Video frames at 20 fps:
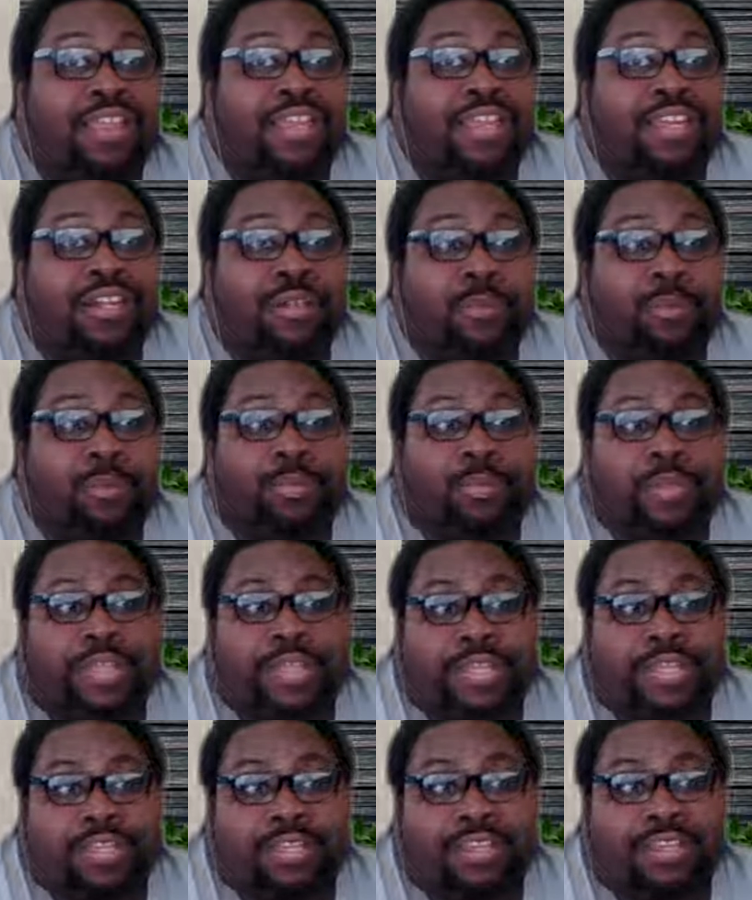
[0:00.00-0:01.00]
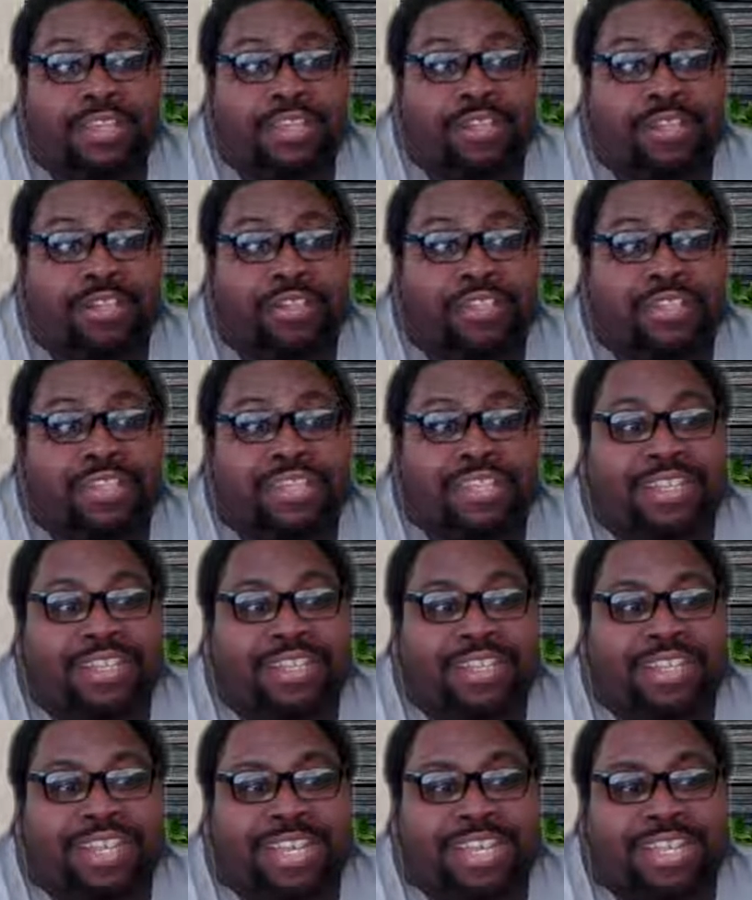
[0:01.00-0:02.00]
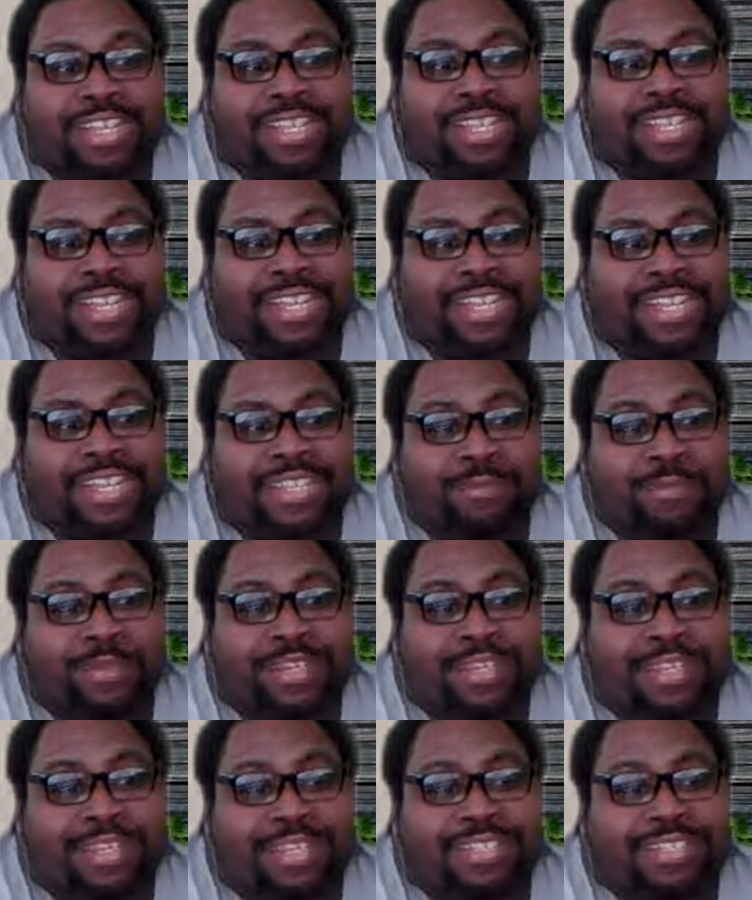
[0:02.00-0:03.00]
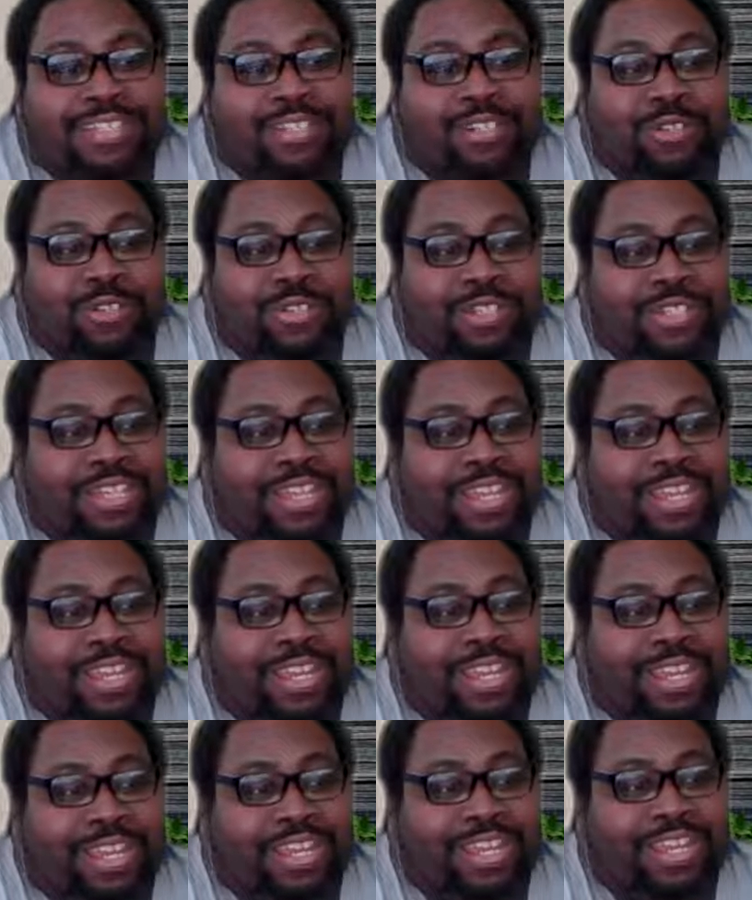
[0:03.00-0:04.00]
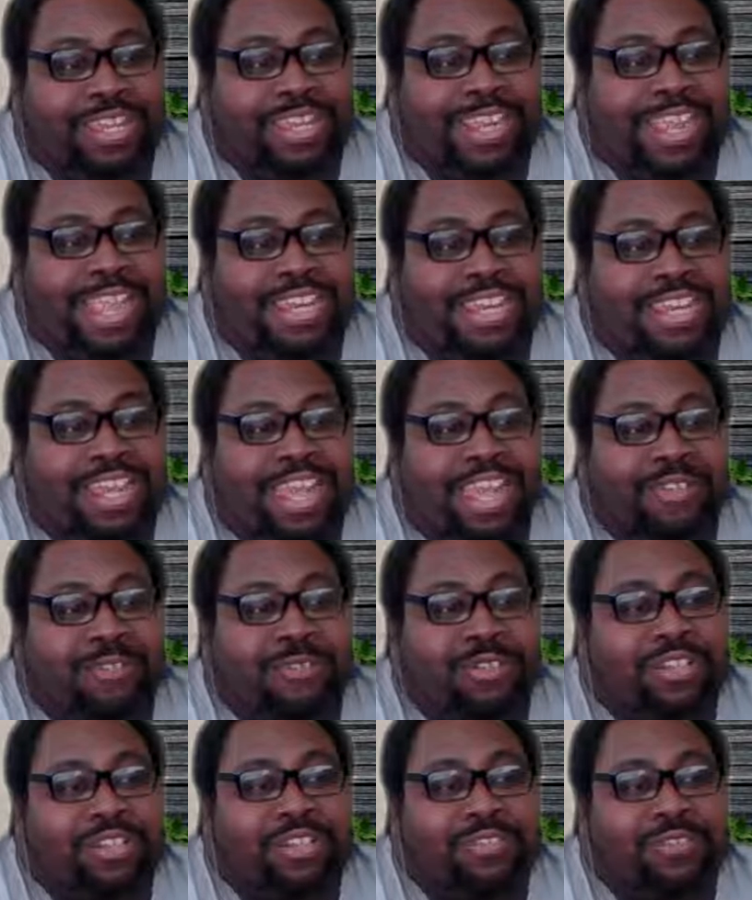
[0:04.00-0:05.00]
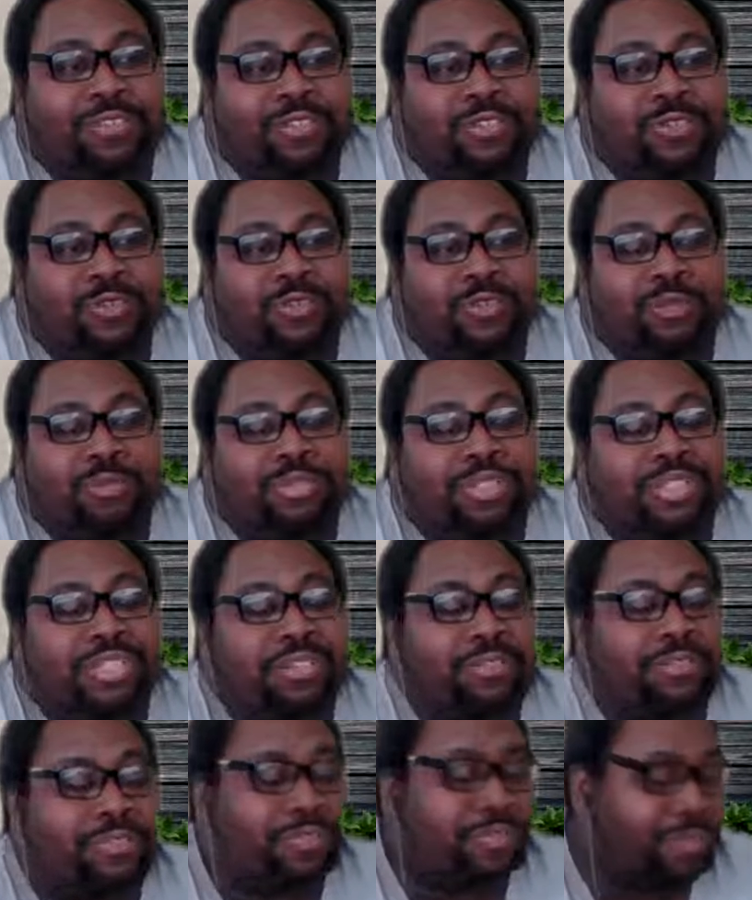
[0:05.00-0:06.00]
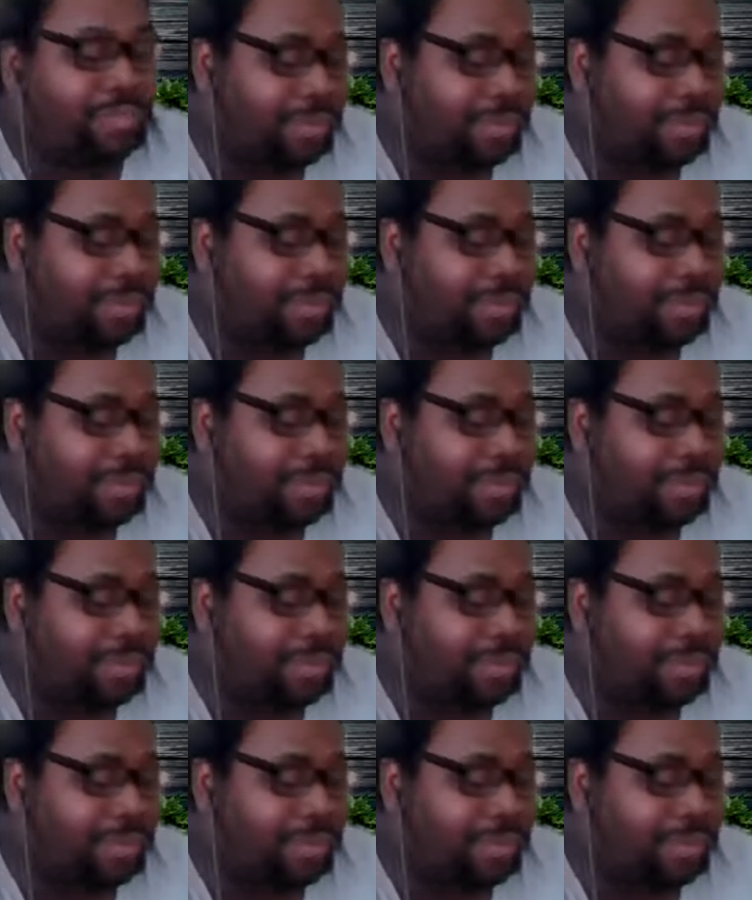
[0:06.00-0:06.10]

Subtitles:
But like it is what it is. Like he got to have a future for himself.